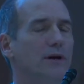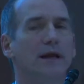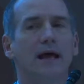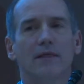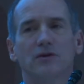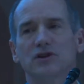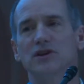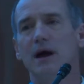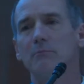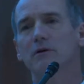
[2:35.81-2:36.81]
And there's a
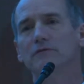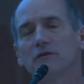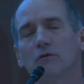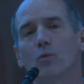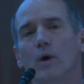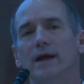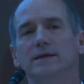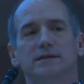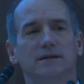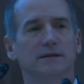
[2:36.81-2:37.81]
number of different
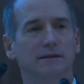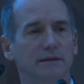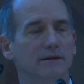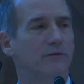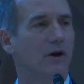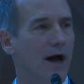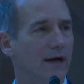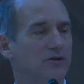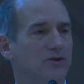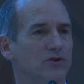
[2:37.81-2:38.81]
ways to deliver
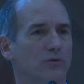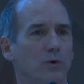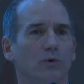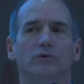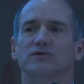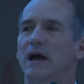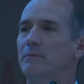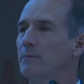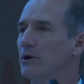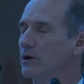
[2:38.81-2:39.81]
oxygen to the wound. There's
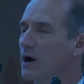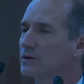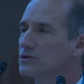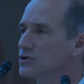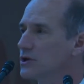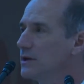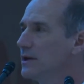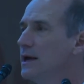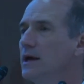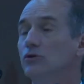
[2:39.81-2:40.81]
hyperbaric oxygen.
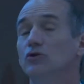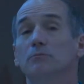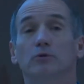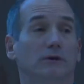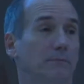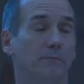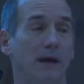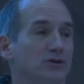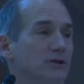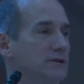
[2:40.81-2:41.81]
You can put the
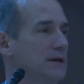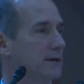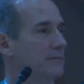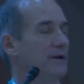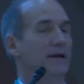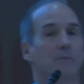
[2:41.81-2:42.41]
patient in a